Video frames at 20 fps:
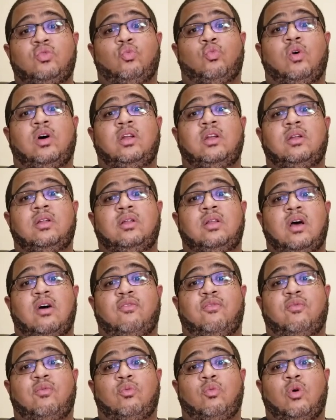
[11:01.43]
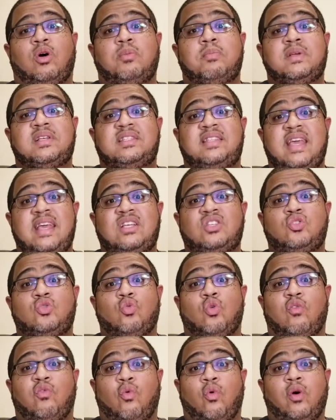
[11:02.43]
what mistakes
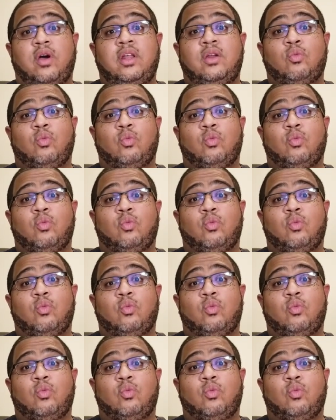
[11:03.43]
to avoid